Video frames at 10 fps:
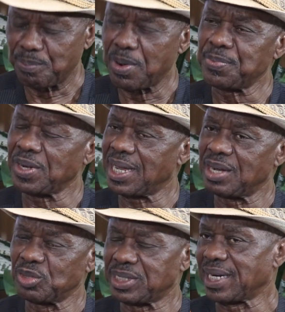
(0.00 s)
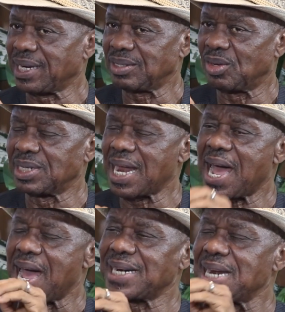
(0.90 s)
popular hotel on
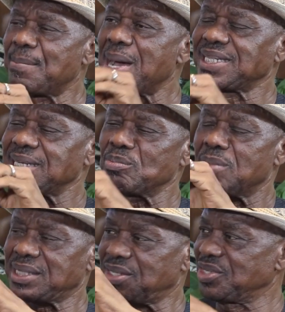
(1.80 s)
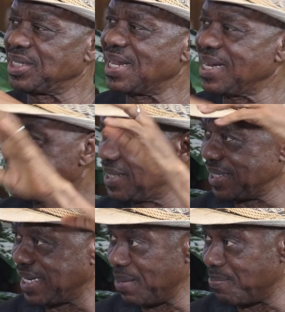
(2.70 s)
Adamasingba Street. That's in